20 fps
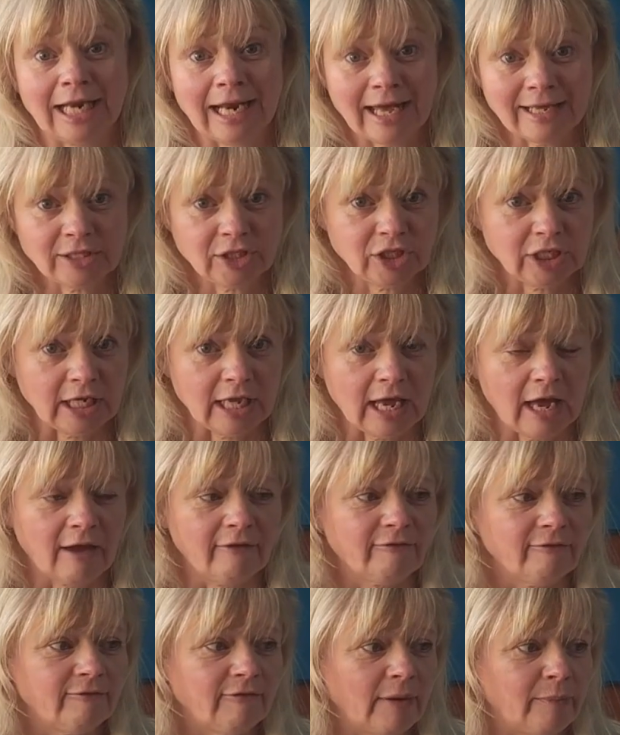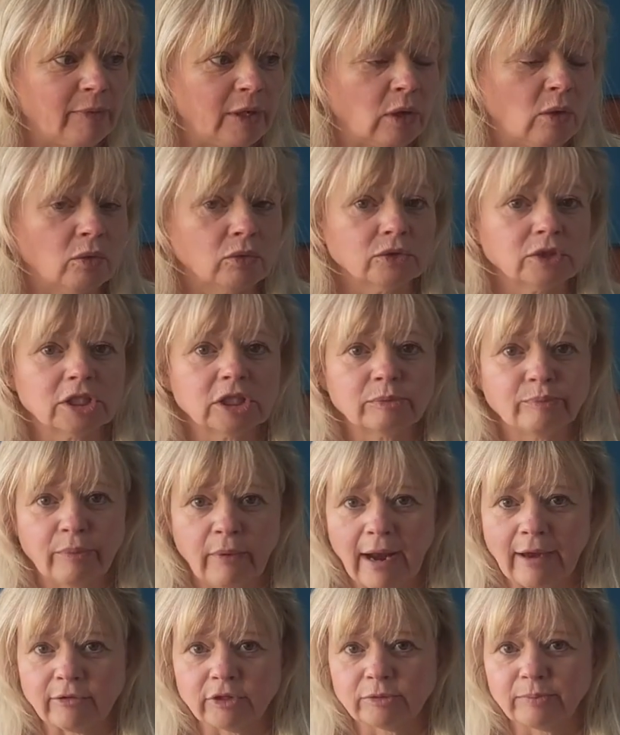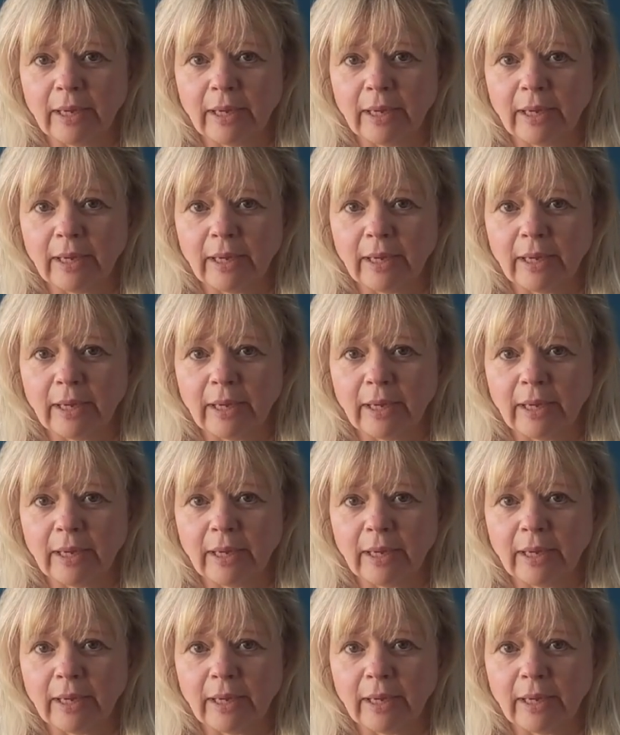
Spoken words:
last year a fabric called Sprout